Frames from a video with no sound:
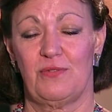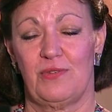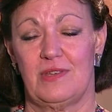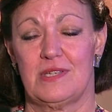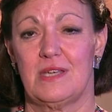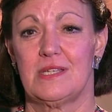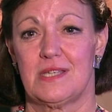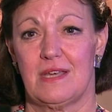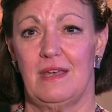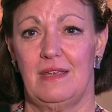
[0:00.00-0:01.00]
for the
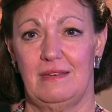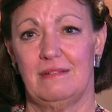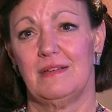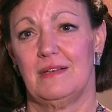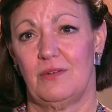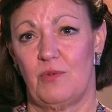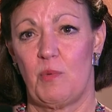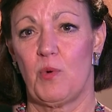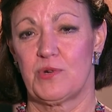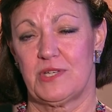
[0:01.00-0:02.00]
day-to-day
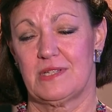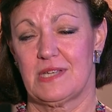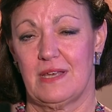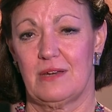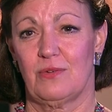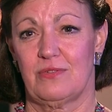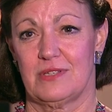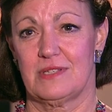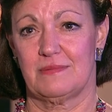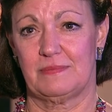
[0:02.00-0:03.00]
reporting to head
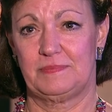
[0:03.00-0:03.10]
office.